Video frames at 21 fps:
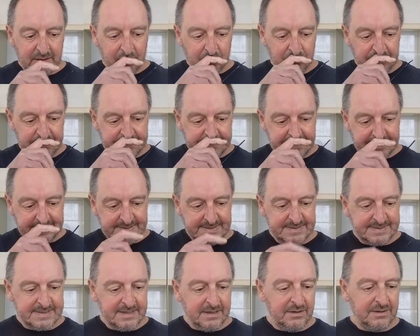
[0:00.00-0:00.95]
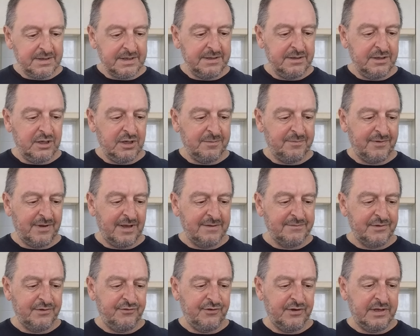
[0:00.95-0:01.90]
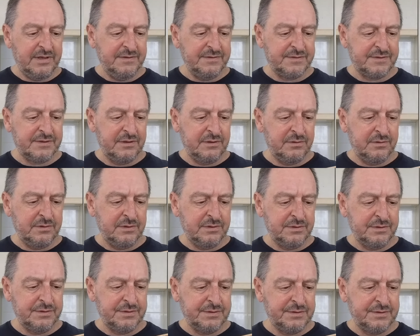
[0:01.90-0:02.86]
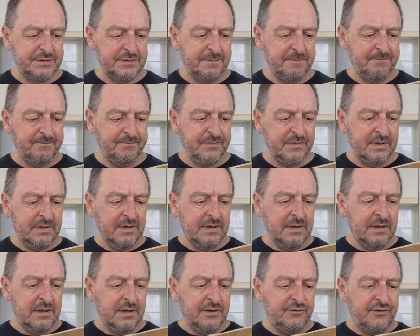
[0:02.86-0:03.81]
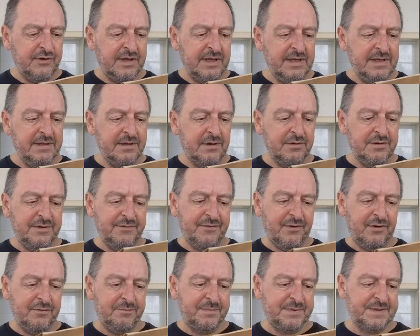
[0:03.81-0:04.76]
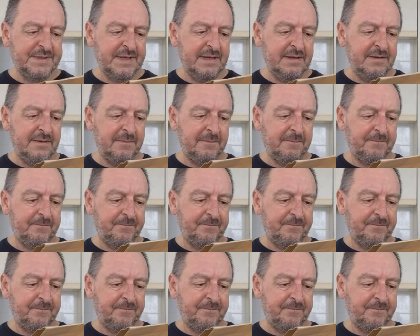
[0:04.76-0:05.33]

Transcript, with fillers: all it says is garlic and herb flavoured chicken skewers, chicken 95%.